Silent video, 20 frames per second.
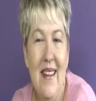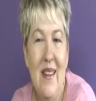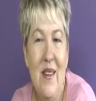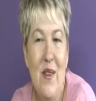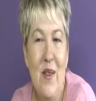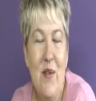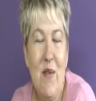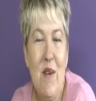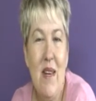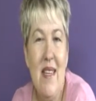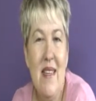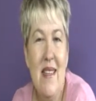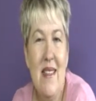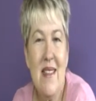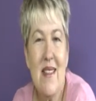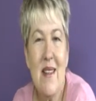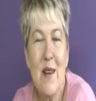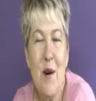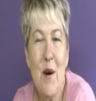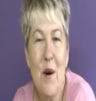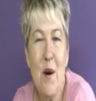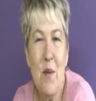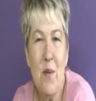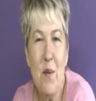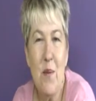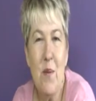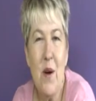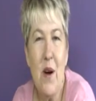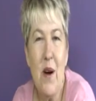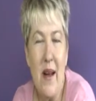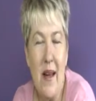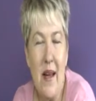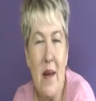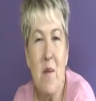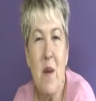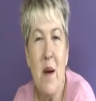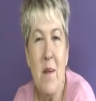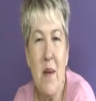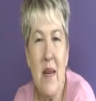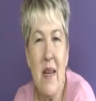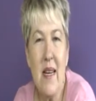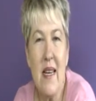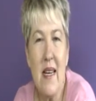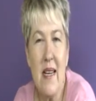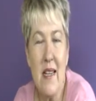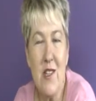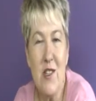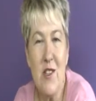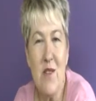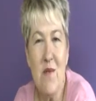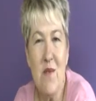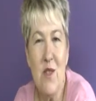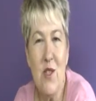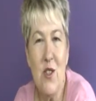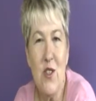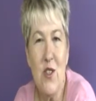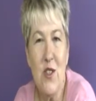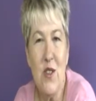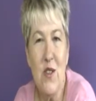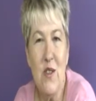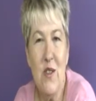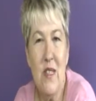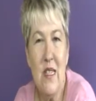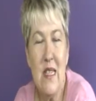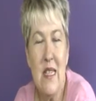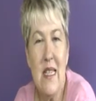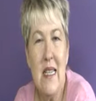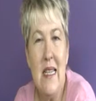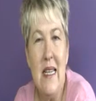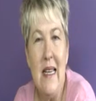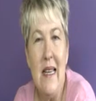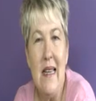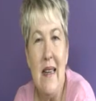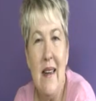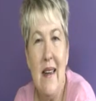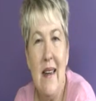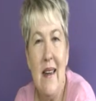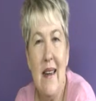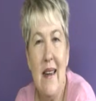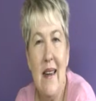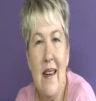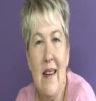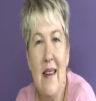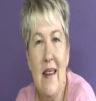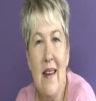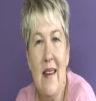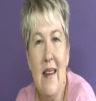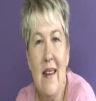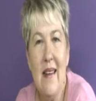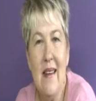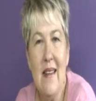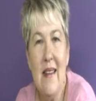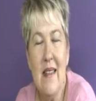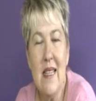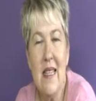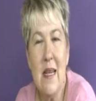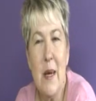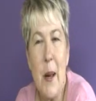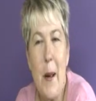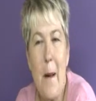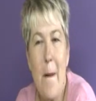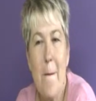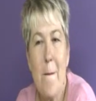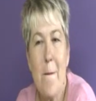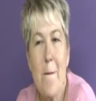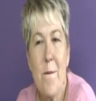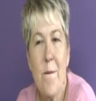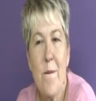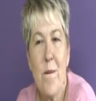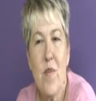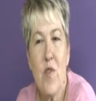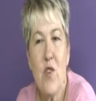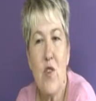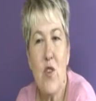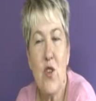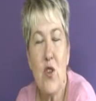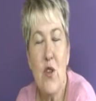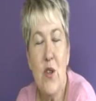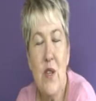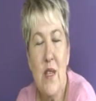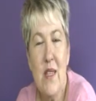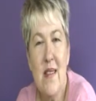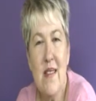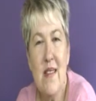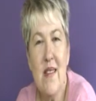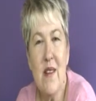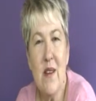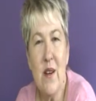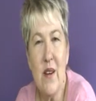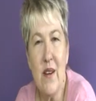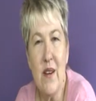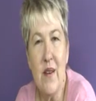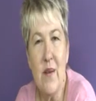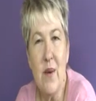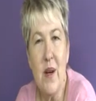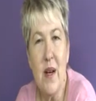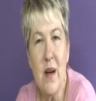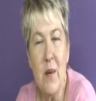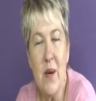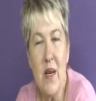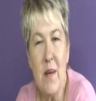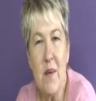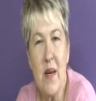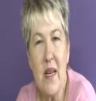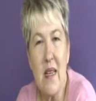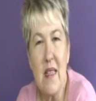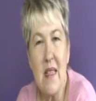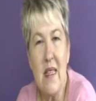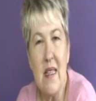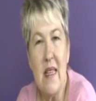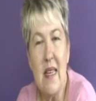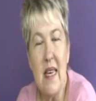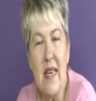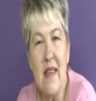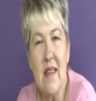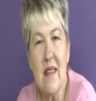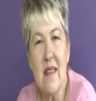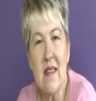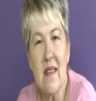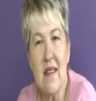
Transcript: 3 years ago, I had my medication reduced, and 2 years ago, when I went back to the cancer